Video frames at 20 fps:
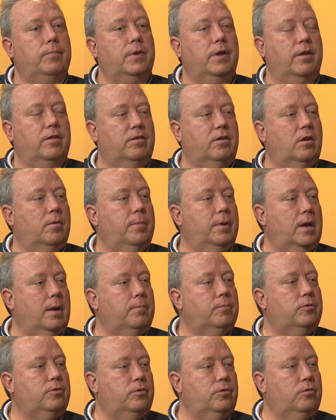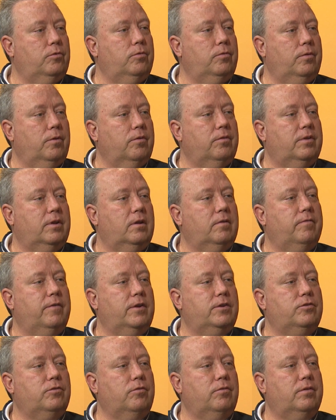it's going to be up to those
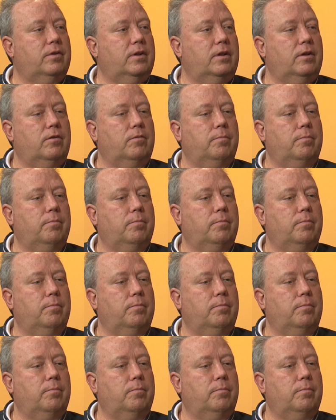individuals and their